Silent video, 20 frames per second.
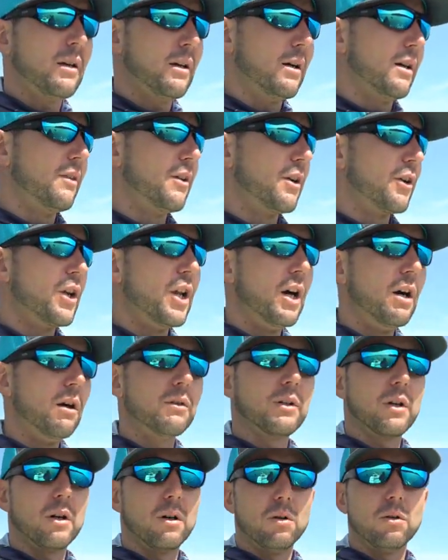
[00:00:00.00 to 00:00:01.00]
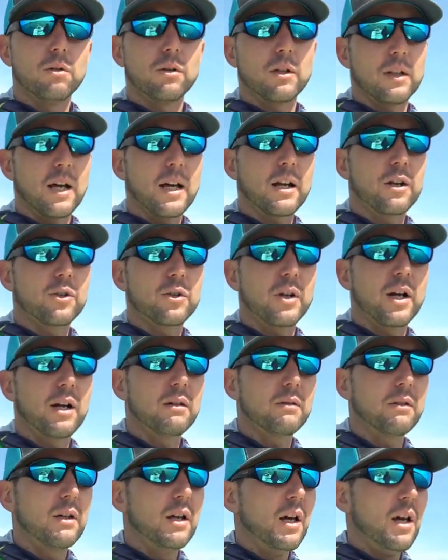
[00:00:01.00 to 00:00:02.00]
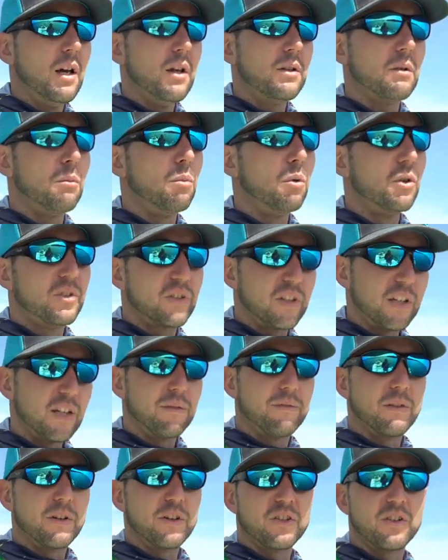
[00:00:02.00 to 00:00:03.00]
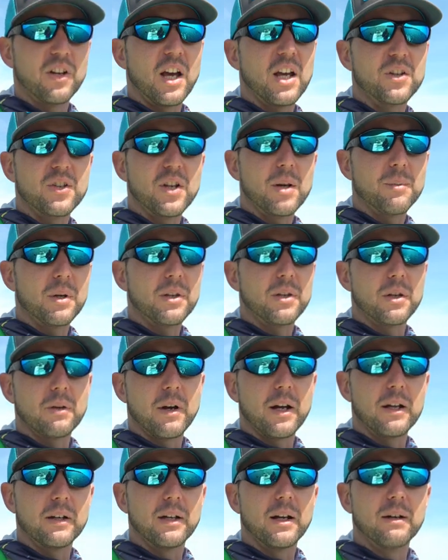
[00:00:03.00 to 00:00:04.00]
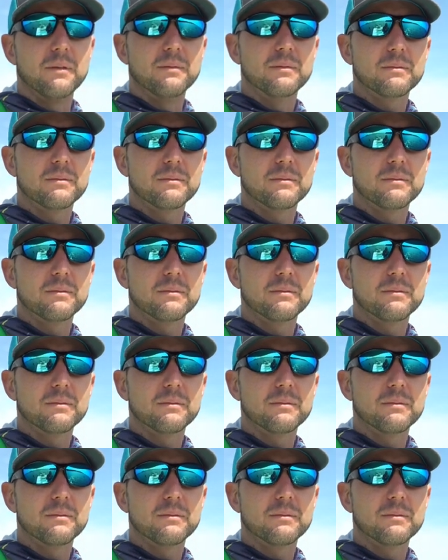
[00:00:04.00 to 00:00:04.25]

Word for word: Uh, they're known to hold a lot of trout, so we'll see if they're staged up in there right now.